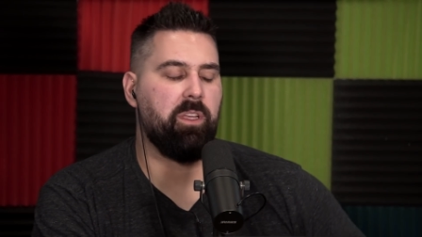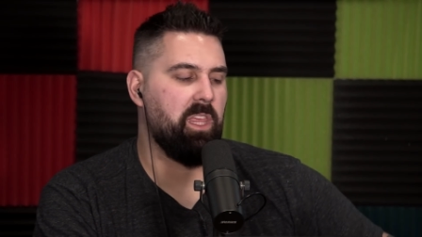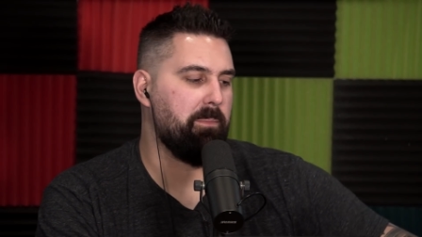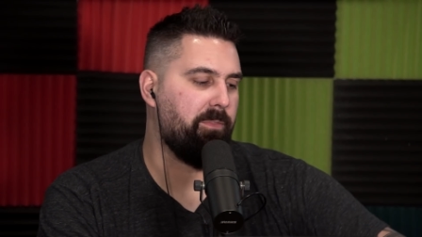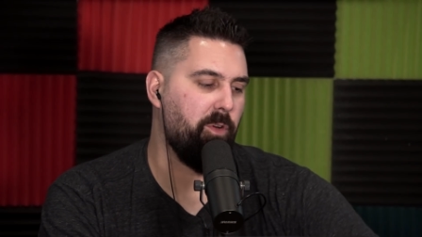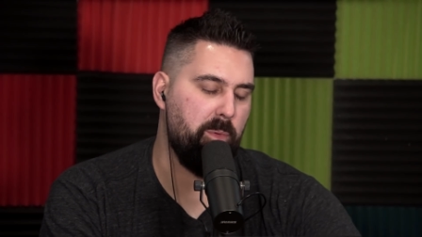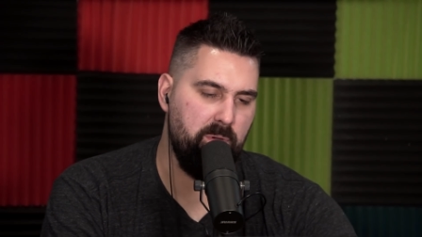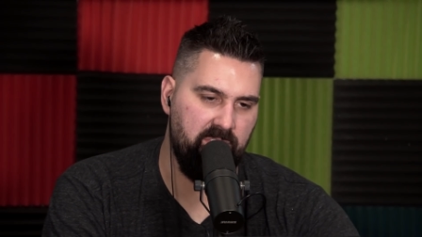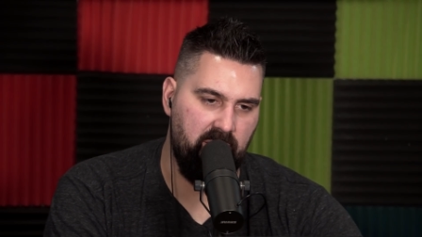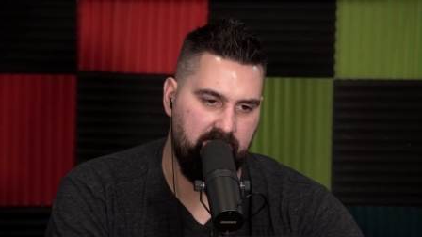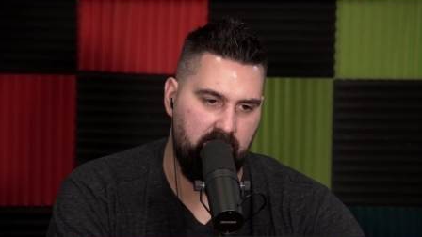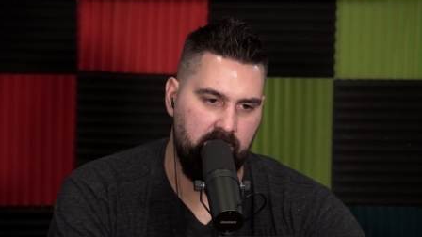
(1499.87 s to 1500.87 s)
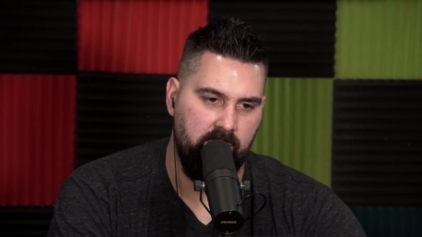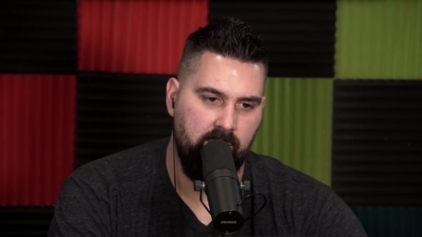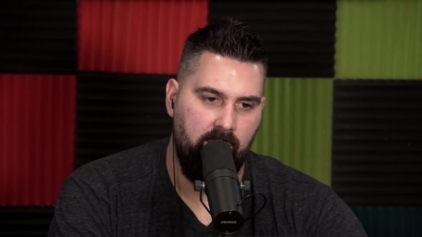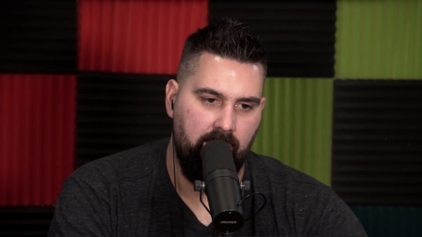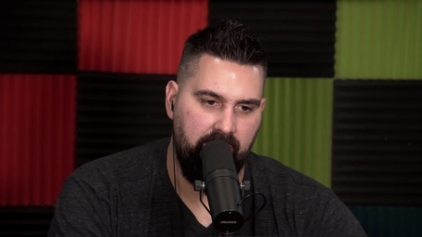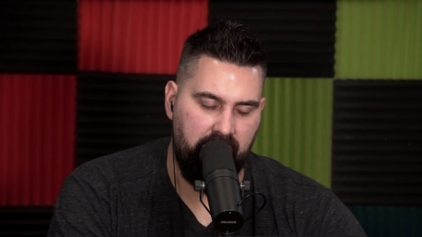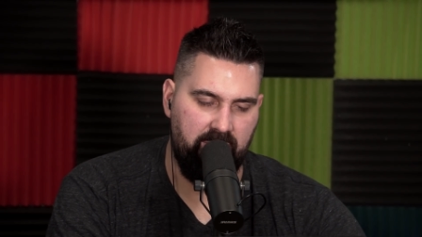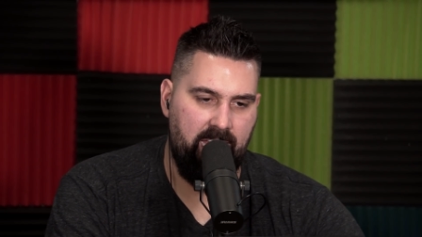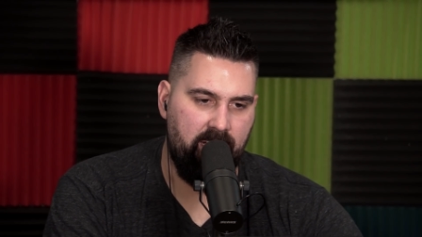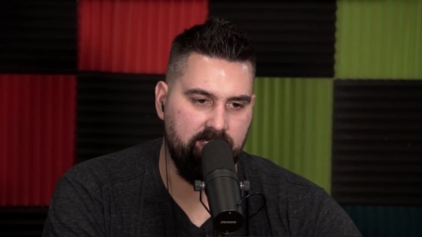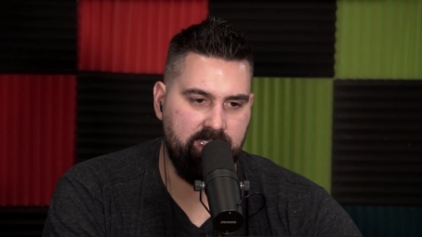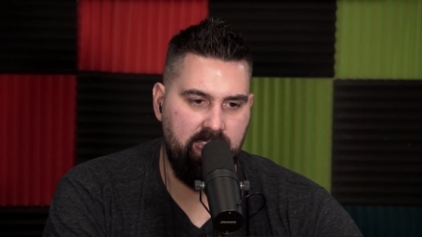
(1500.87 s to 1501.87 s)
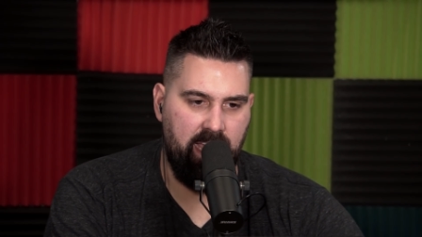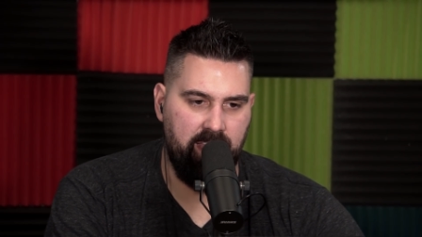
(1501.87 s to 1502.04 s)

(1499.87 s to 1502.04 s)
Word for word: book thing before we move on. Then they've announced